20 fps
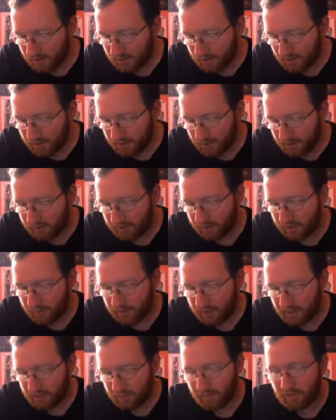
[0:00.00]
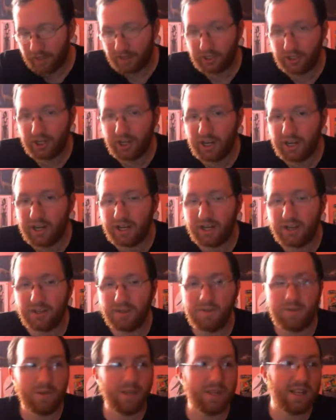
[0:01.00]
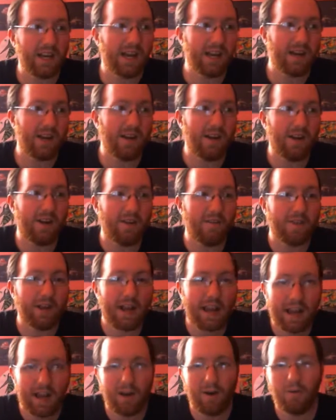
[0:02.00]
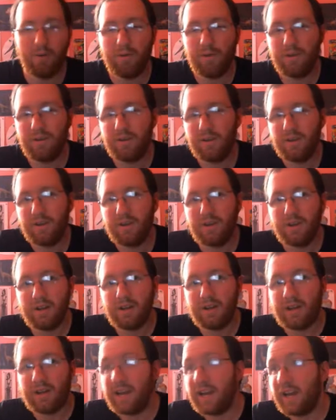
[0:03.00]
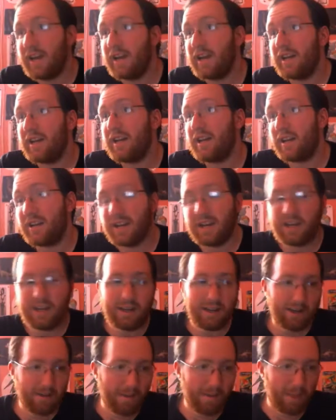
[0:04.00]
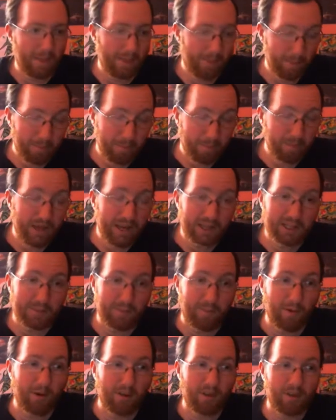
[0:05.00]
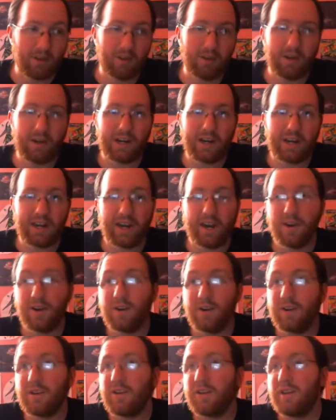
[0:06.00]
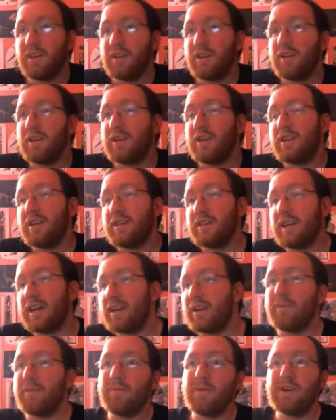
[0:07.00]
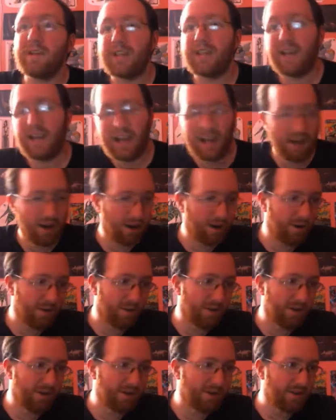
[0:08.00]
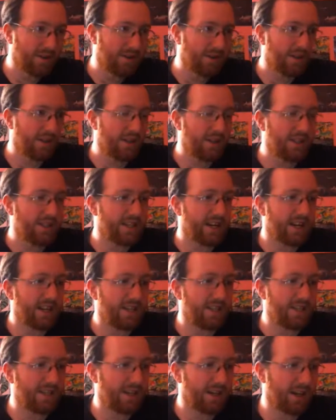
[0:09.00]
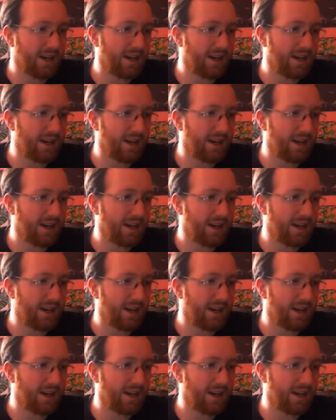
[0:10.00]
Although there was one change with that of How. And again, big spoiler alert here, is that with How, is that